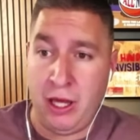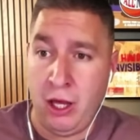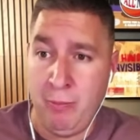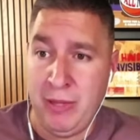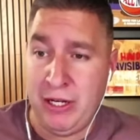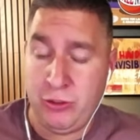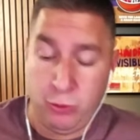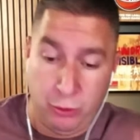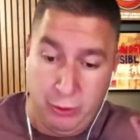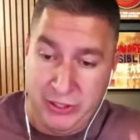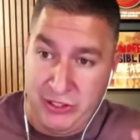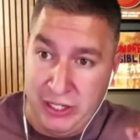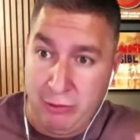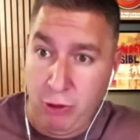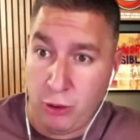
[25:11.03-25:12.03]
minutes were with
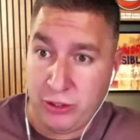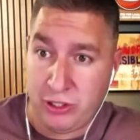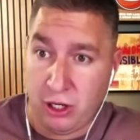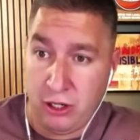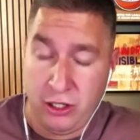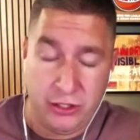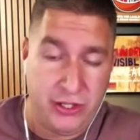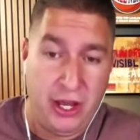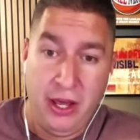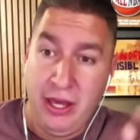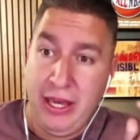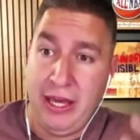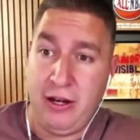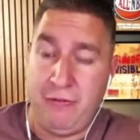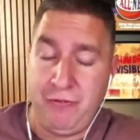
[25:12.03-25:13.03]
0 starters,
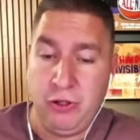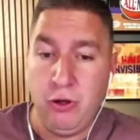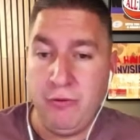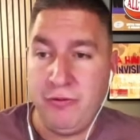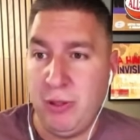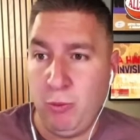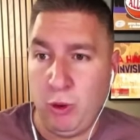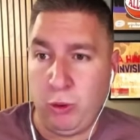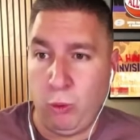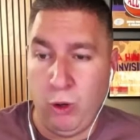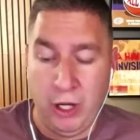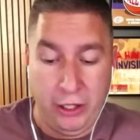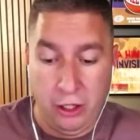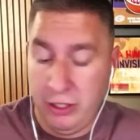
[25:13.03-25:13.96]
and a few of them with 1.